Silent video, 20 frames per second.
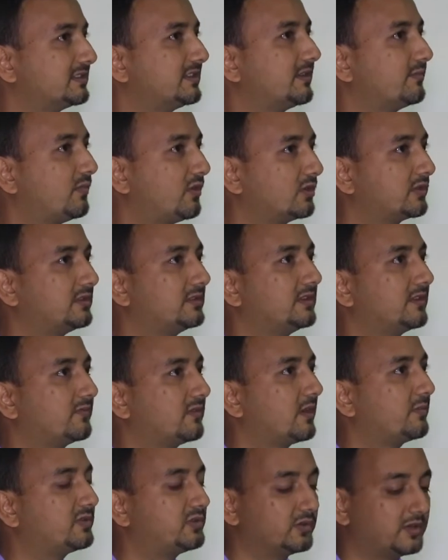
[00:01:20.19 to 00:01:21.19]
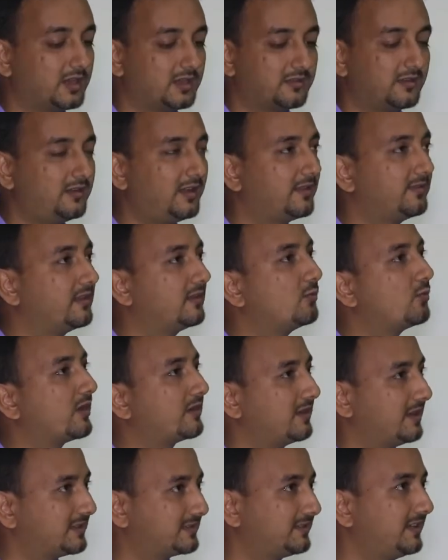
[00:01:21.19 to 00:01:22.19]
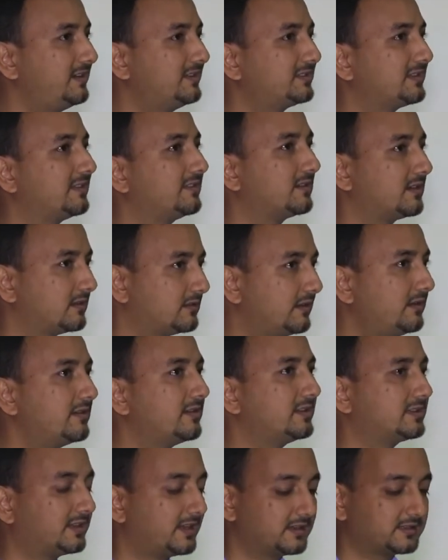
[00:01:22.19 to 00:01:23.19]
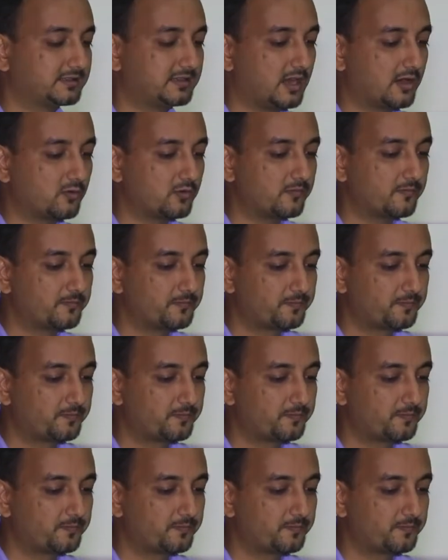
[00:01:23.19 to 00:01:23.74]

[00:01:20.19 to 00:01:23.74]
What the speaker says: They both develop together and then one ascends and the other descends down.